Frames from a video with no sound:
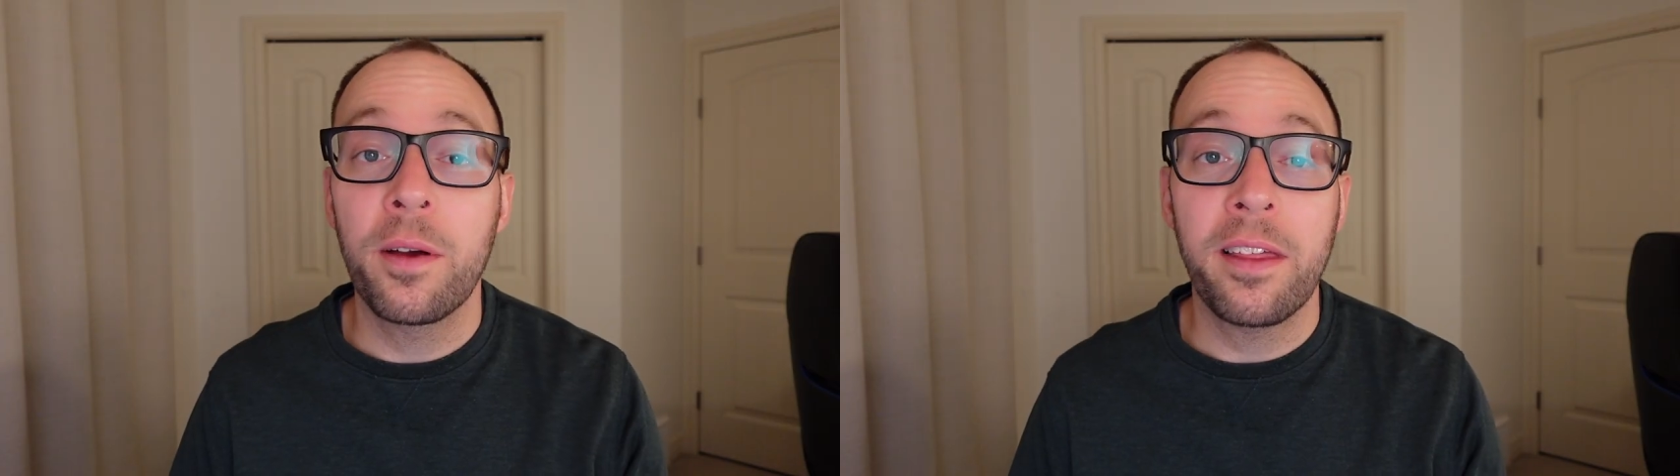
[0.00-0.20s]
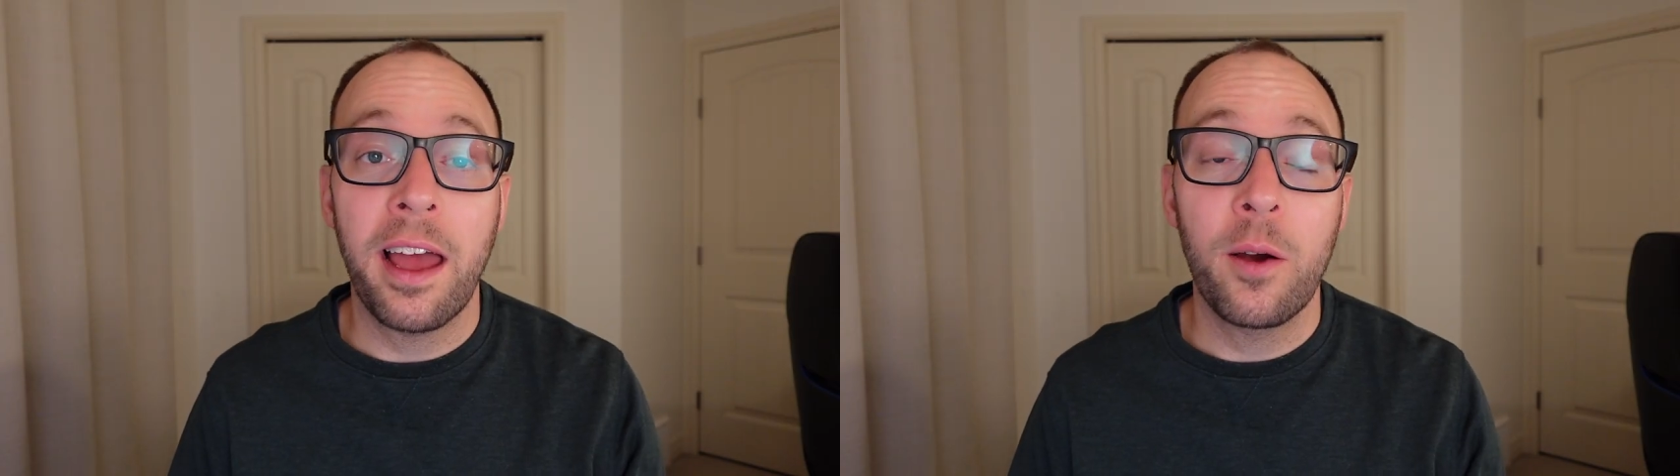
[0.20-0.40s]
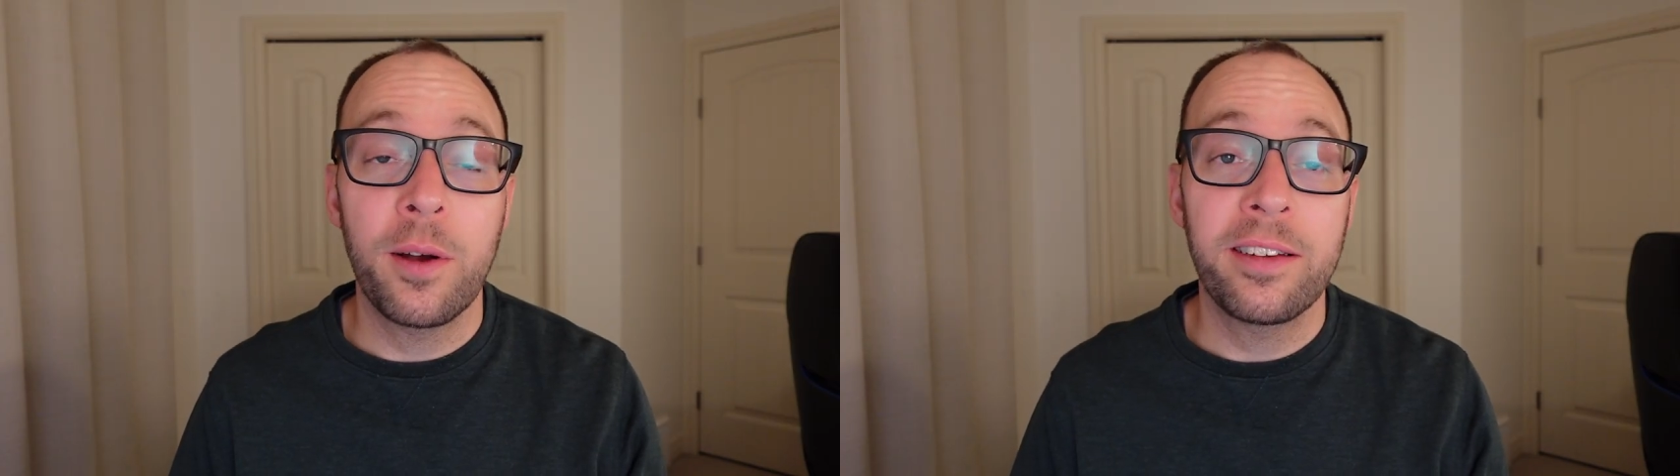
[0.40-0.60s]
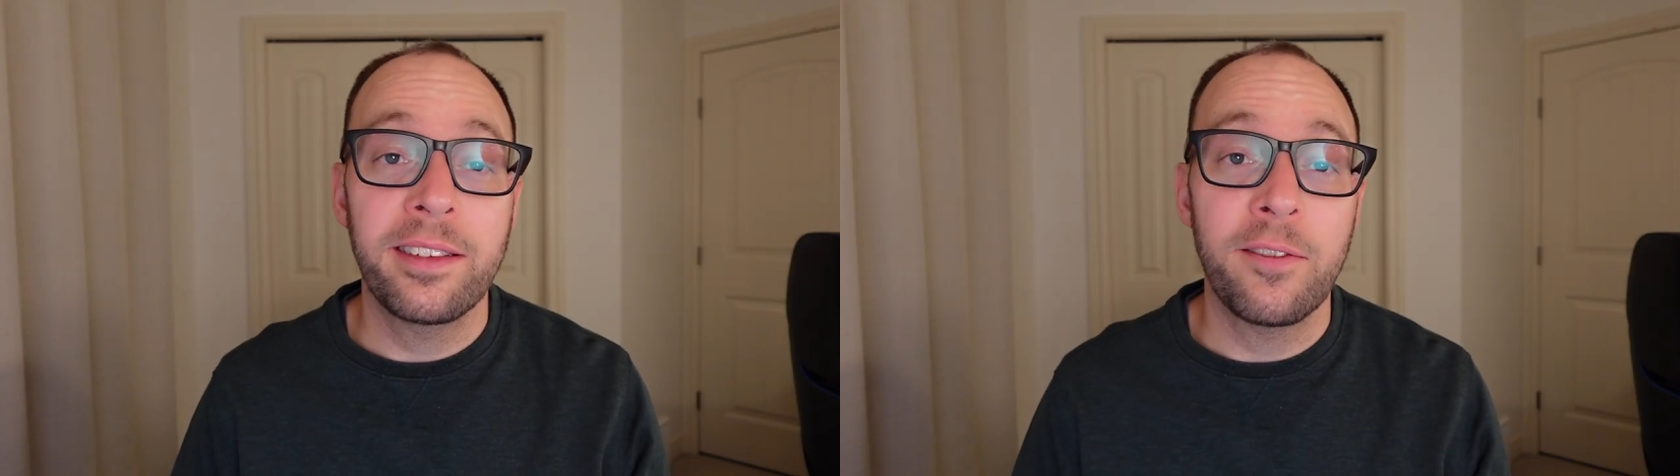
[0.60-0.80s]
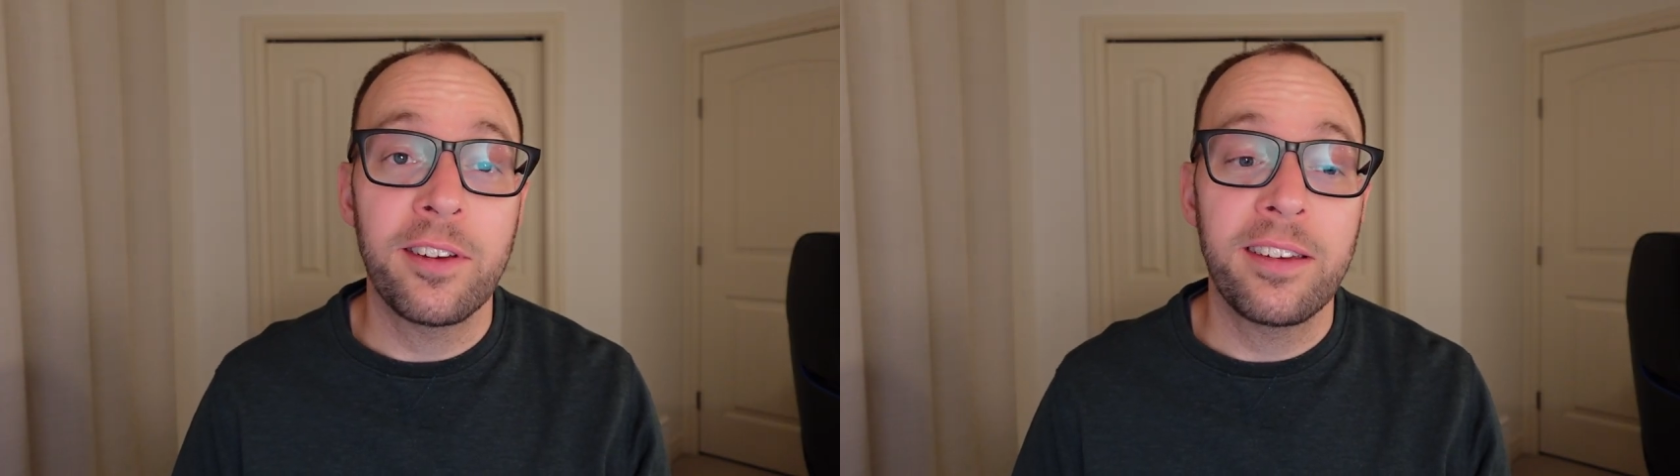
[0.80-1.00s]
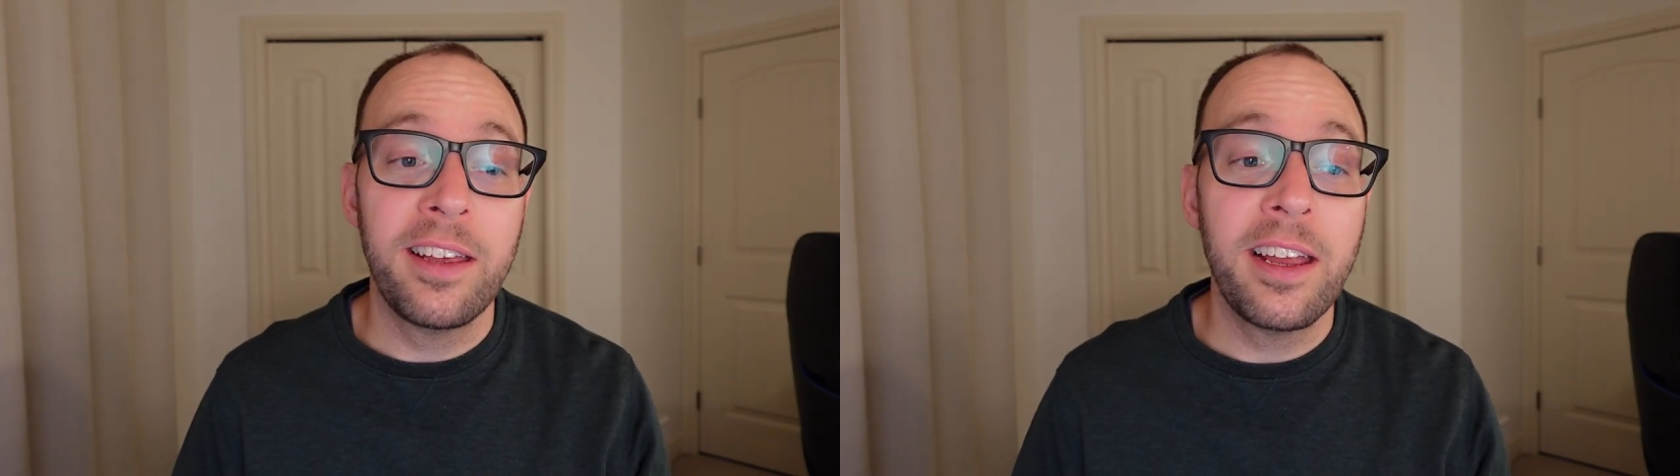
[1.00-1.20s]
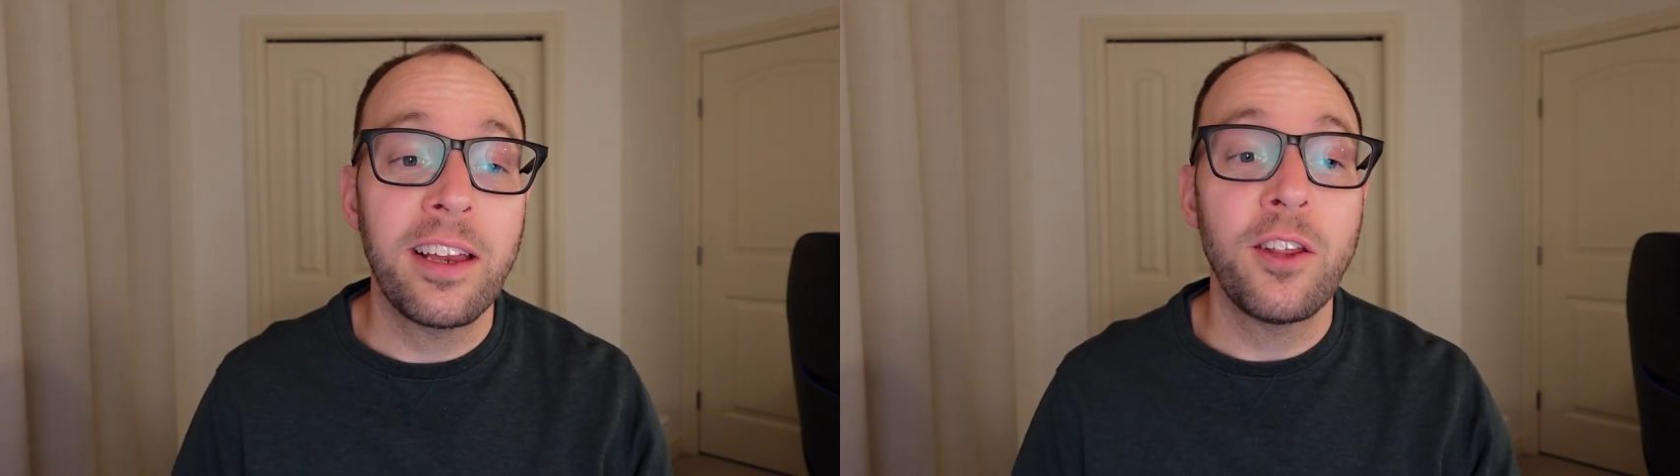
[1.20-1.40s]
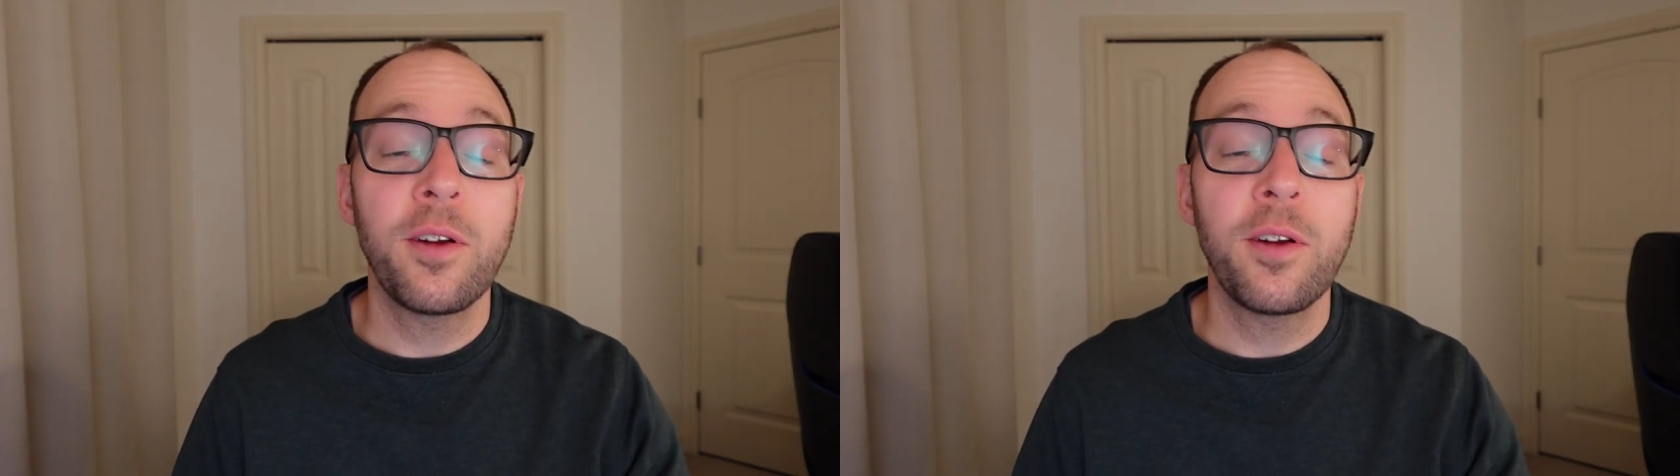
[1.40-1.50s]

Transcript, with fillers: with iOS 17,